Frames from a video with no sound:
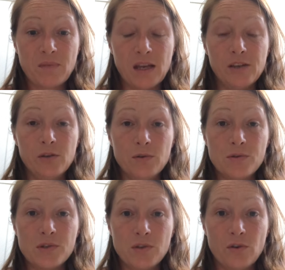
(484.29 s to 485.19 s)
and
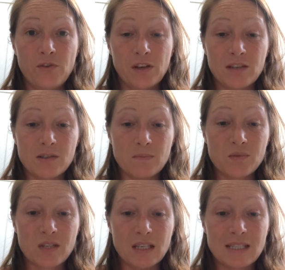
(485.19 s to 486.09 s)
use
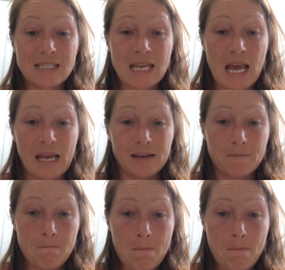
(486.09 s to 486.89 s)
euphemisms instead.